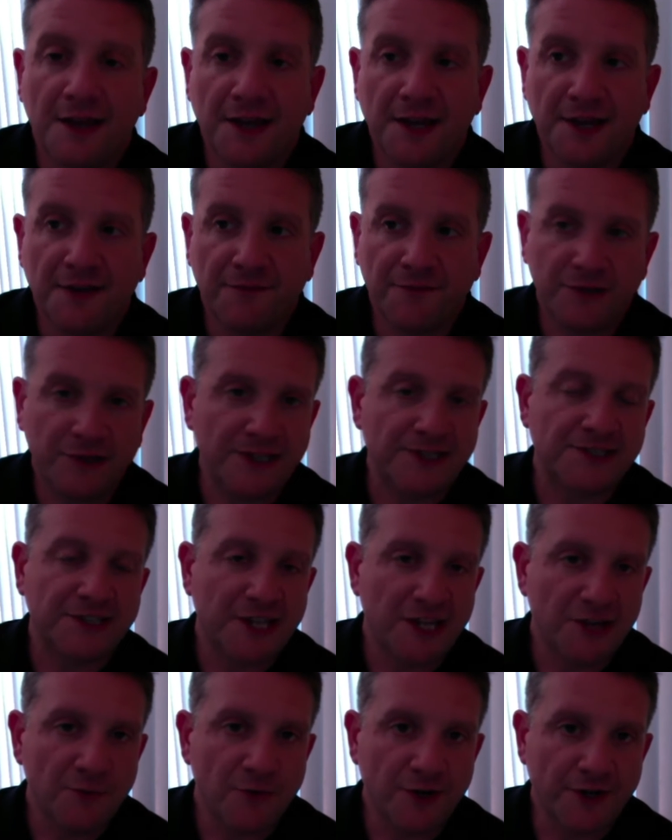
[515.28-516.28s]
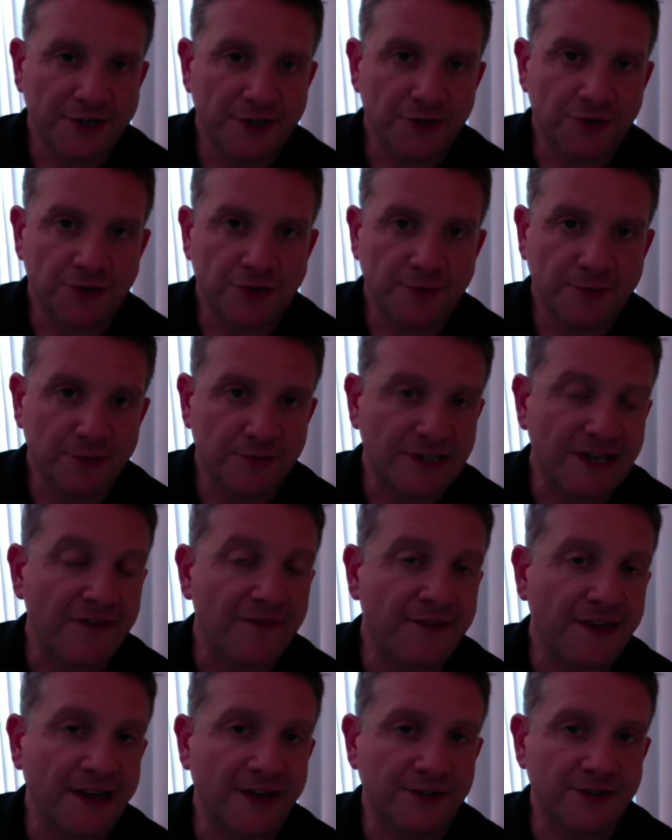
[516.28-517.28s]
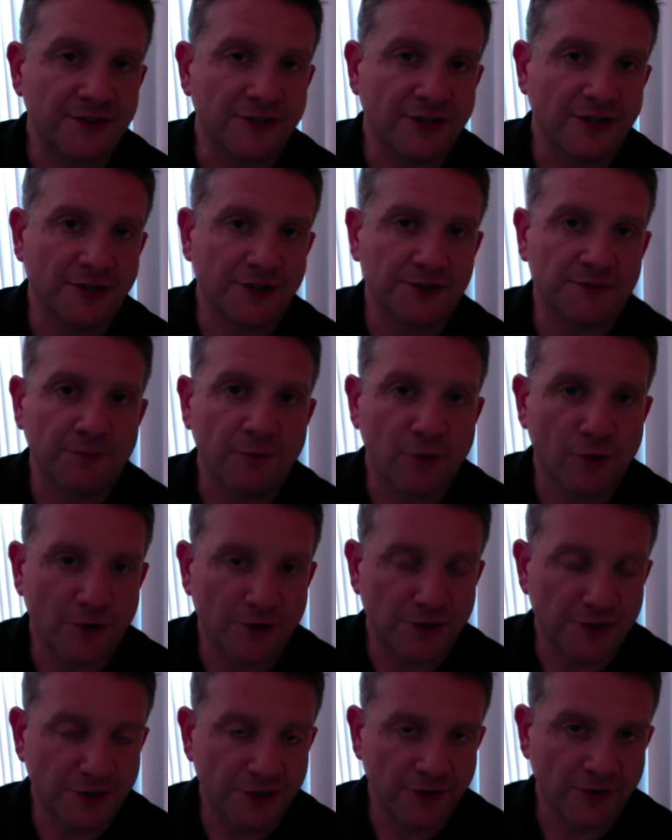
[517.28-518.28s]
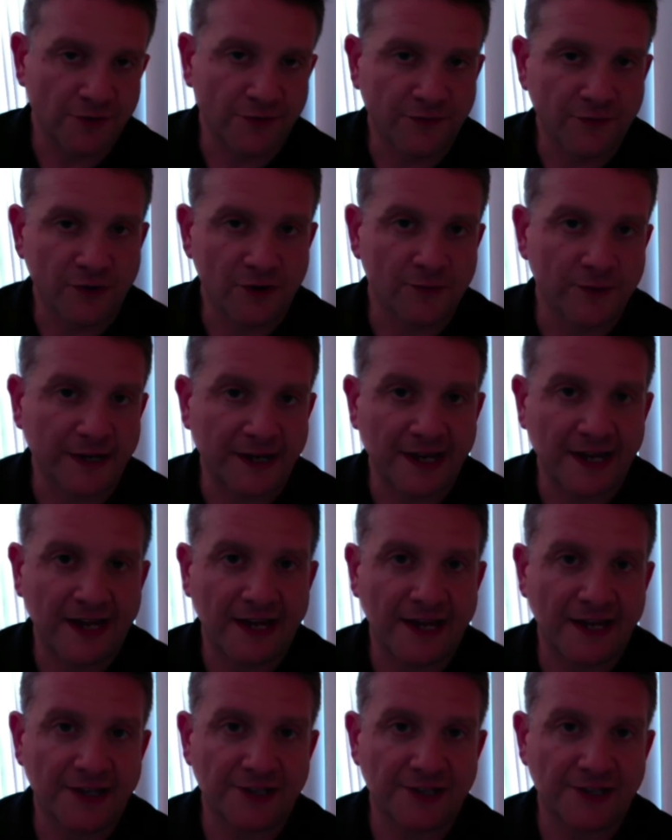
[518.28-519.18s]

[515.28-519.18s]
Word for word: If you, let's say you want to contribute $10,000 more to your 401k,